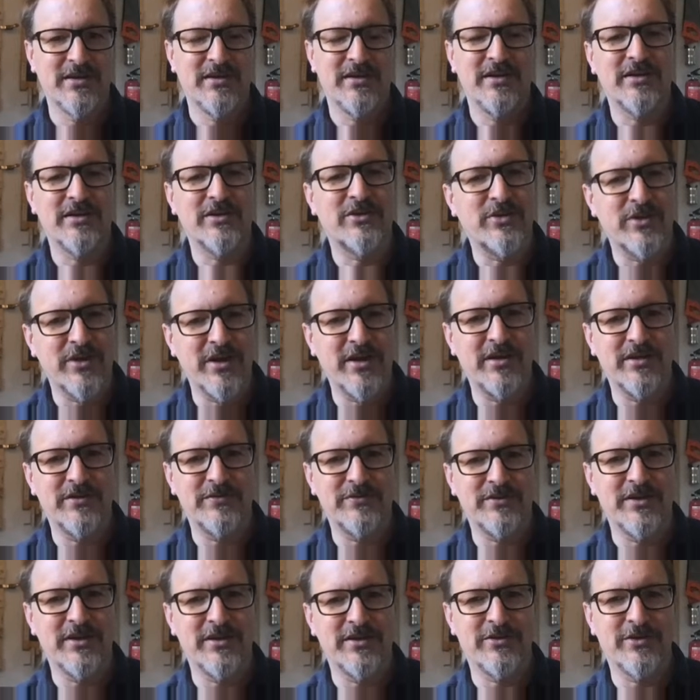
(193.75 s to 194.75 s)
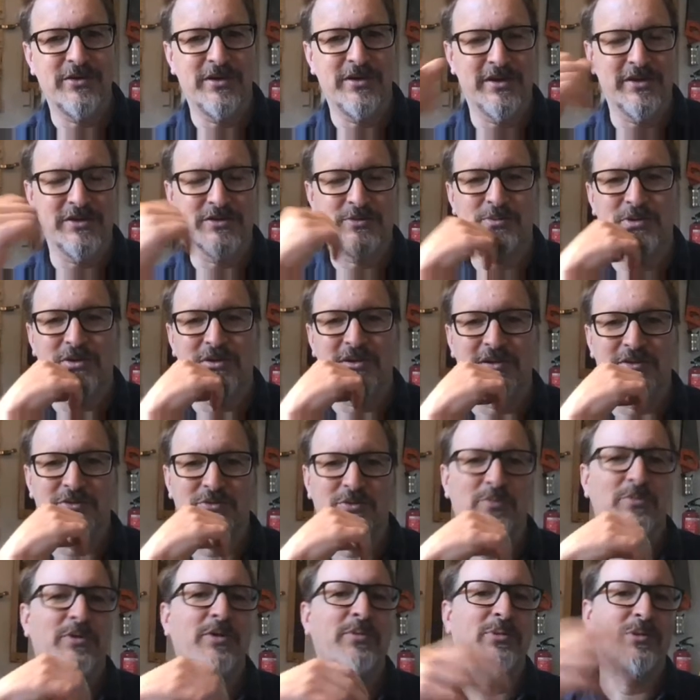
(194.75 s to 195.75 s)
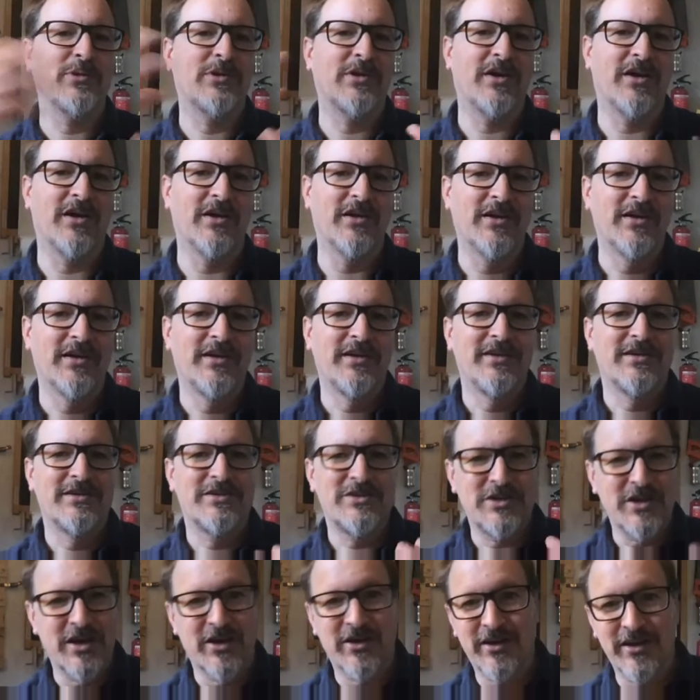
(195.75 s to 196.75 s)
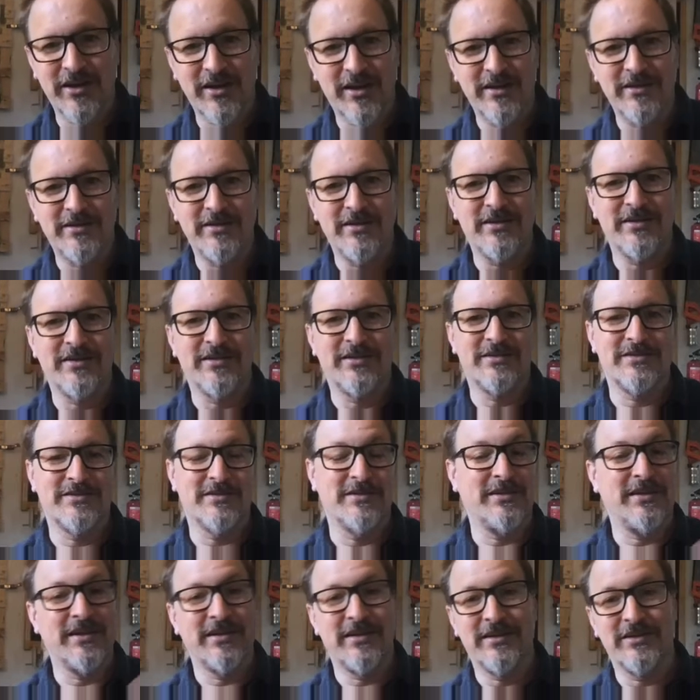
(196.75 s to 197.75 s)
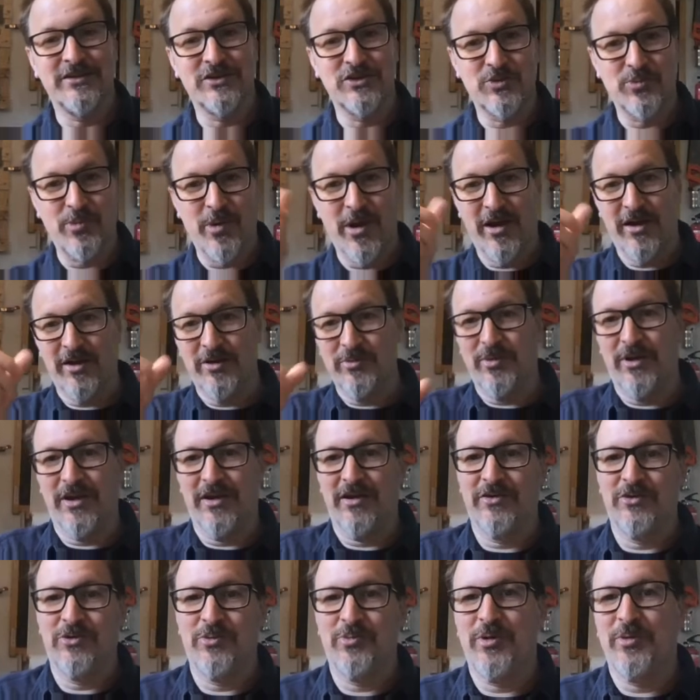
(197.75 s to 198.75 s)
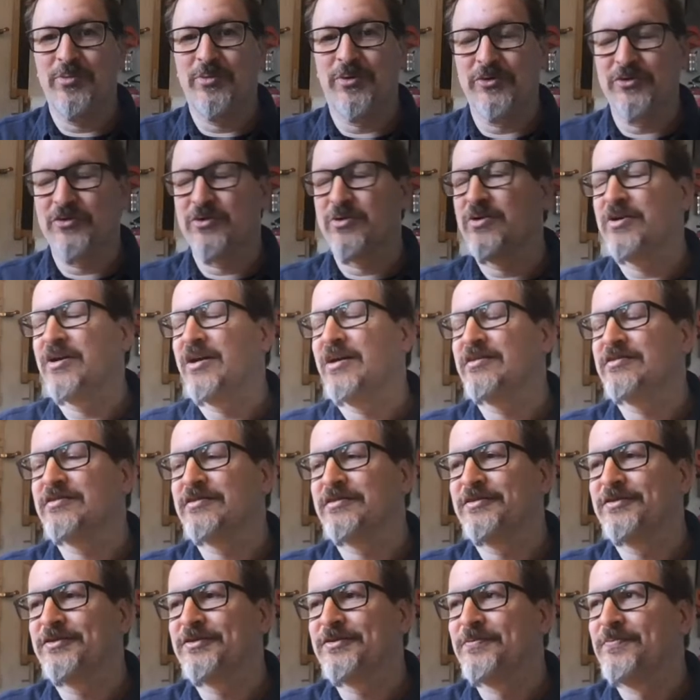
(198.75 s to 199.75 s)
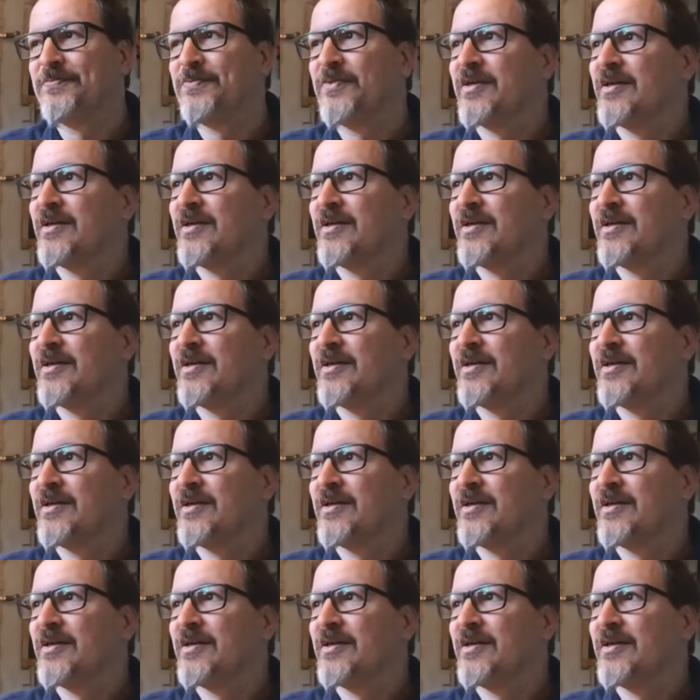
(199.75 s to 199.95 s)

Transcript: in a creative tinkering experience where people are sharing ideas and getting inspired by other people's creations.